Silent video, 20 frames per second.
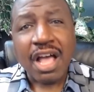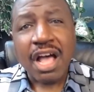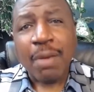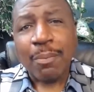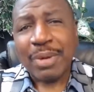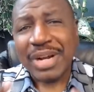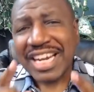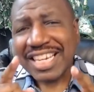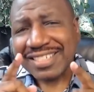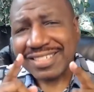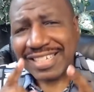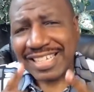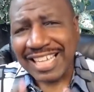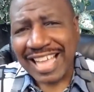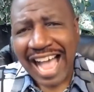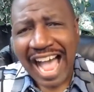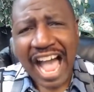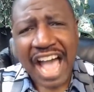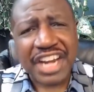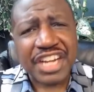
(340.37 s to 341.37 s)
But as
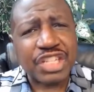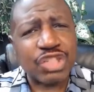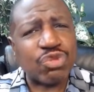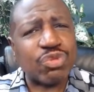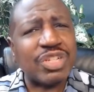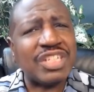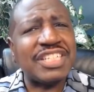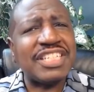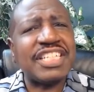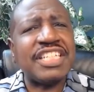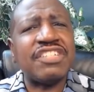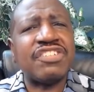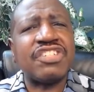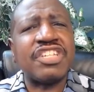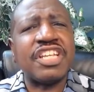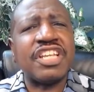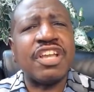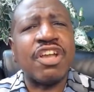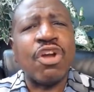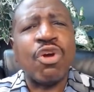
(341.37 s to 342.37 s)
God is
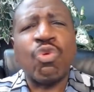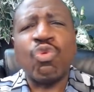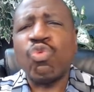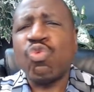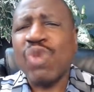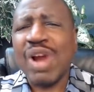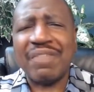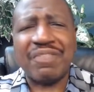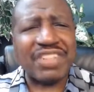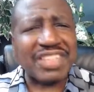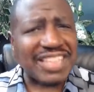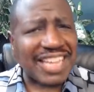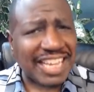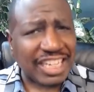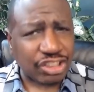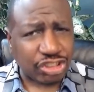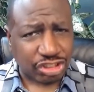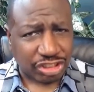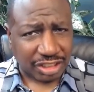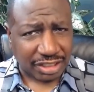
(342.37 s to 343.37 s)
releasing
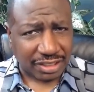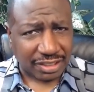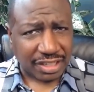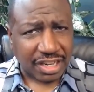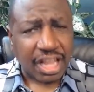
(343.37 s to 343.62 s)
revelation